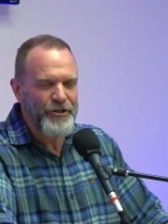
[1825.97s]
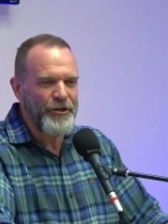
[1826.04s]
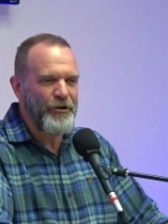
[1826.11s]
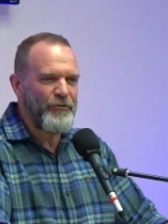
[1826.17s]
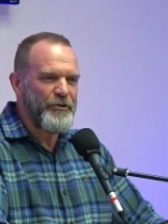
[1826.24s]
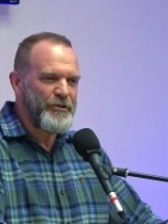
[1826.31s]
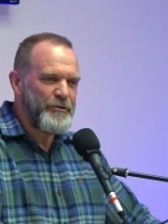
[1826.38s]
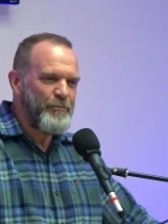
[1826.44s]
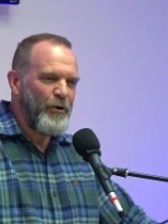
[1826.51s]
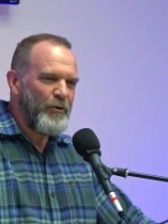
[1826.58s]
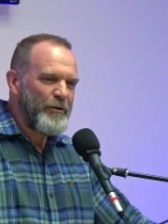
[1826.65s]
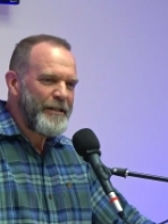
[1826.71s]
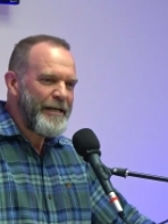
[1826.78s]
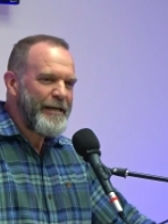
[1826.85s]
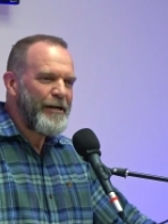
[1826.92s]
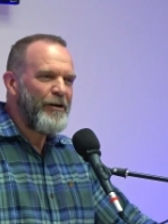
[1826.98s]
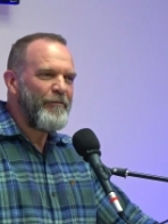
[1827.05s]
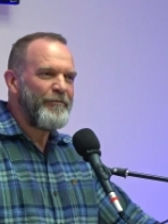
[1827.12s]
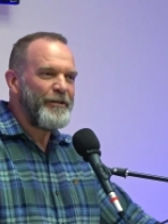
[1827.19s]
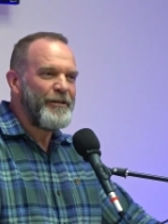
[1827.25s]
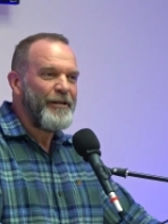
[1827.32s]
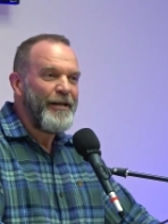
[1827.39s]
You know, this is my only day
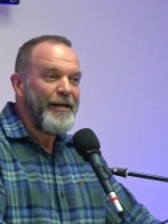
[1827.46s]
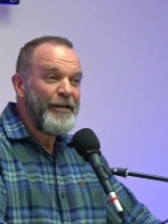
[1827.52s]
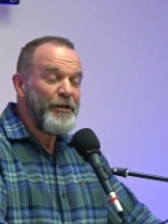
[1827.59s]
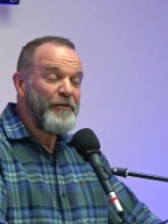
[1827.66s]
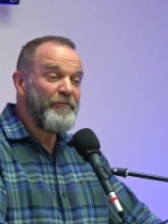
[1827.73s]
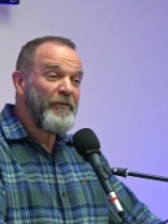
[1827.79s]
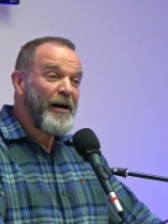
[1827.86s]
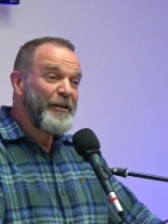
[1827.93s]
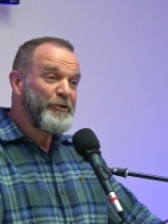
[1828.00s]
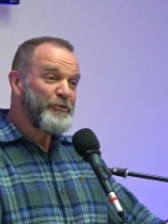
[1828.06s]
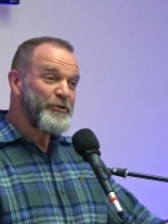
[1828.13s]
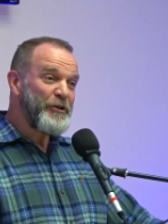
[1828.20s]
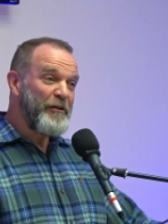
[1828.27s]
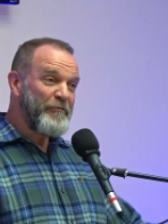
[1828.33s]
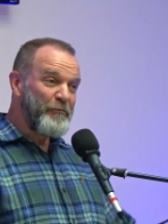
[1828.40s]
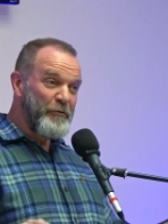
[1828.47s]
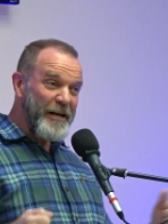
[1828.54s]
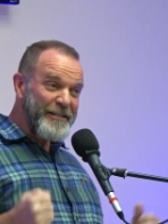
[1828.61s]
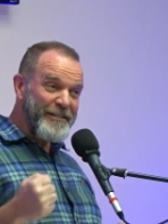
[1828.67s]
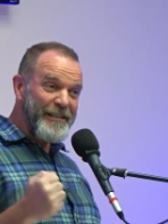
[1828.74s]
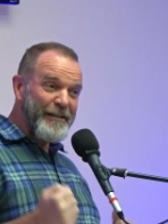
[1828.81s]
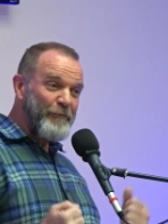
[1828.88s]
off, and you find yourself
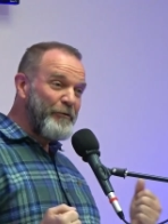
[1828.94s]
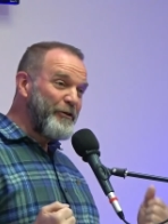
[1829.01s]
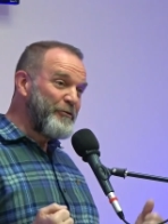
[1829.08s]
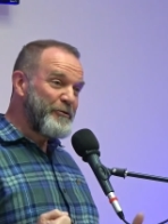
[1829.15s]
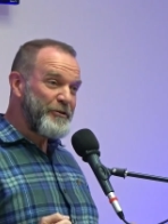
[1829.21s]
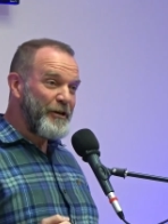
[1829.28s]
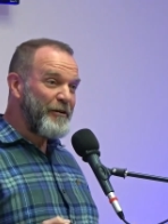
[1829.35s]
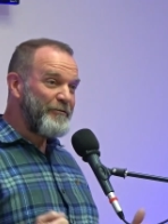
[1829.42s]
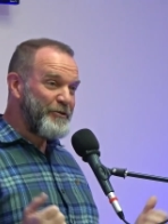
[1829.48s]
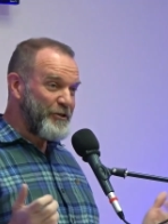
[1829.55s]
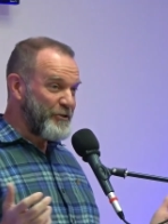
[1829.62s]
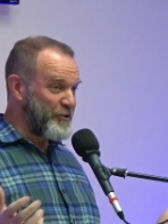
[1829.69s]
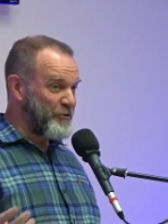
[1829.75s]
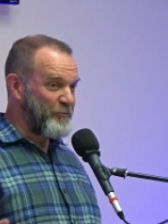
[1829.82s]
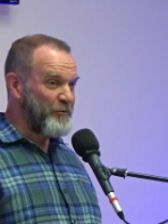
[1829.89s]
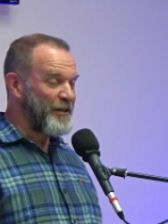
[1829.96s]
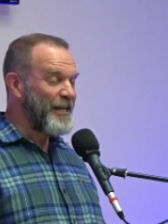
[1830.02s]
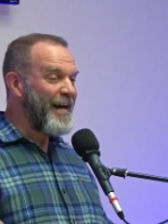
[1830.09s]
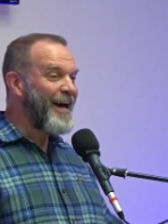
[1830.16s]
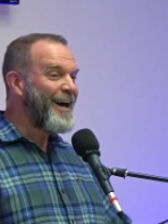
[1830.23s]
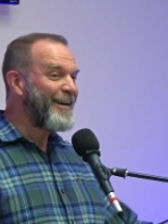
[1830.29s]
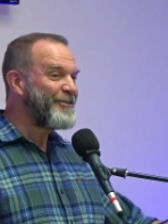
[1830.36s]
wrestling with yourself just to
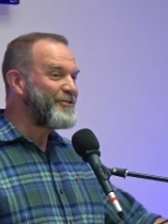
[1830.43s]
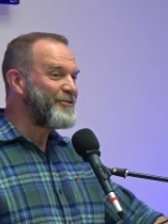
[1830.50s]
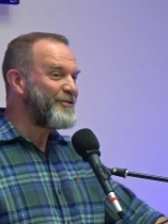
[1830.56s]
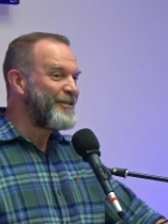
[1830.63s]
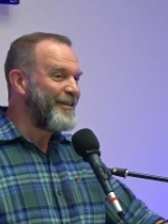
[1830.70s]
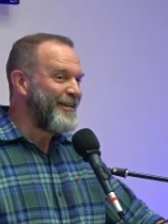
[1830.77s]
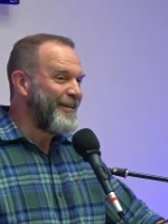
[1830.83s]
relax.